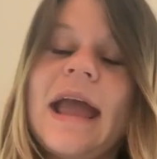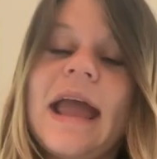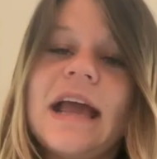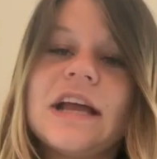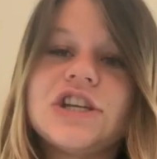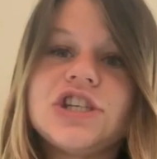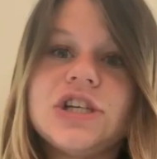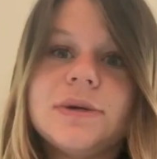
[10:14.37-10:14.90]

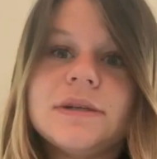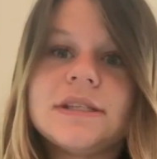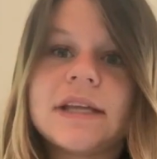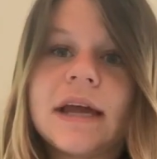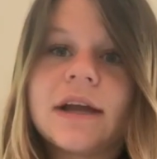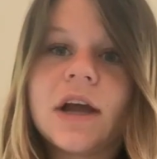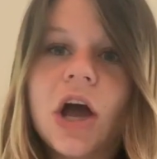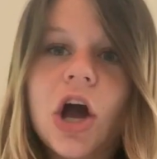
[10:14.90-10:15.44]
And she was
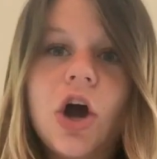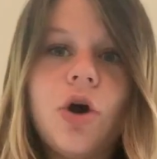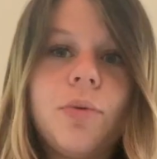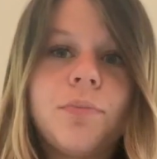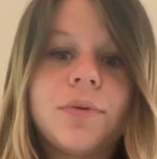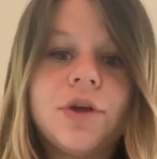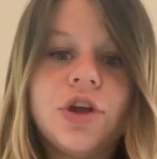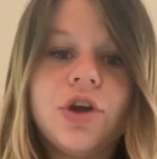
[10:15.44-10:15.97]
like,
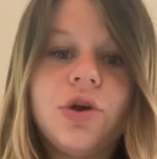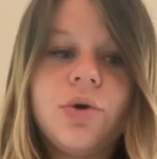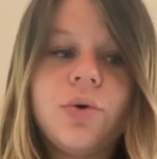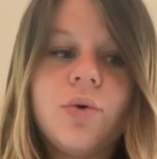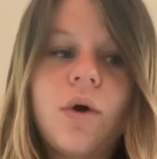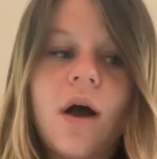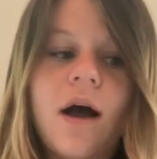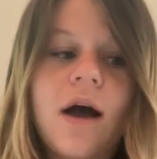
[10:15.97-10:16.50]
oh,
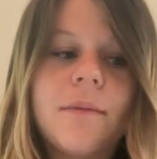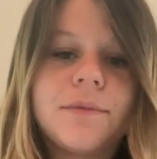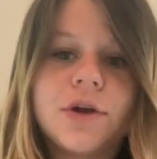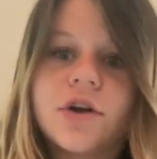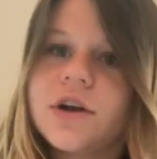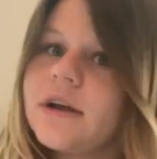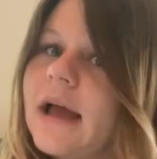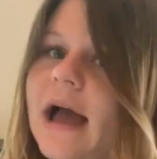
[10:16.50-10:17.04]

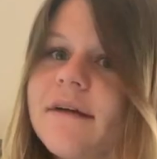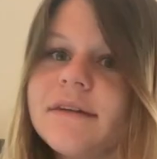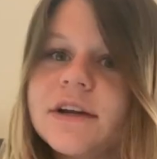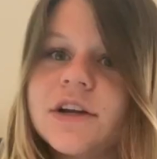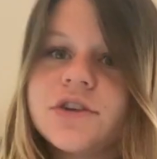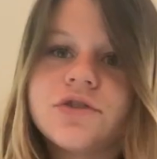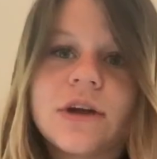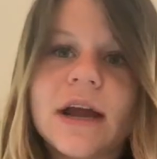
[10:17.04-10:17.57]
you're having
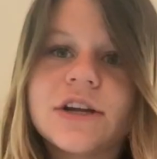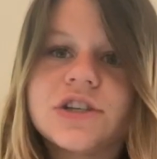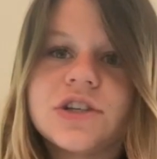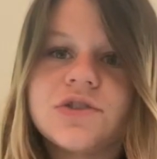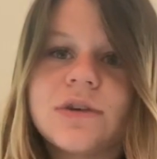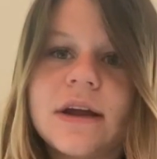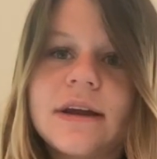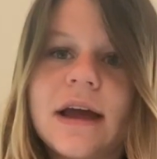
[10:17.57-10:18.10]

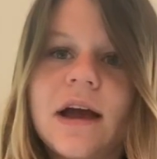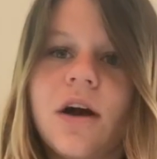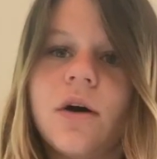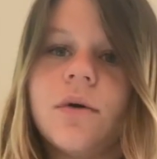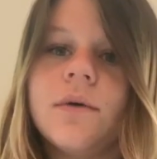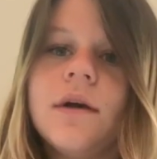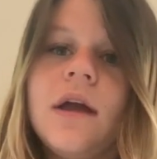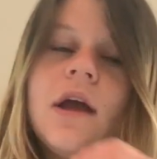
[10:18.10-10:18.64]
contractions right
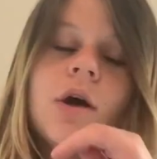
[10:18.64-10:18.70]
now,